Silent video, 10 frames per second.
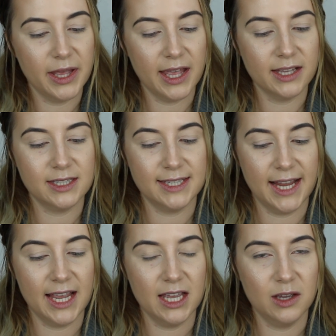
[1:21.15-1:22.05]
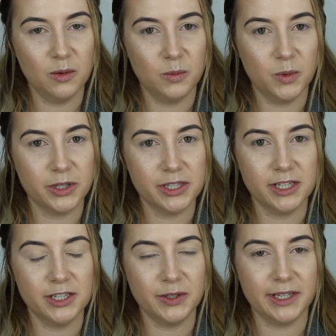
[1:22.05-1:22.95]
and today we're just
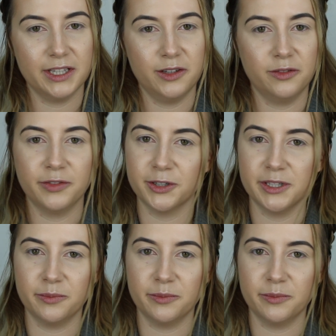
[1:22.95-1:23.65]
gonna do like a little first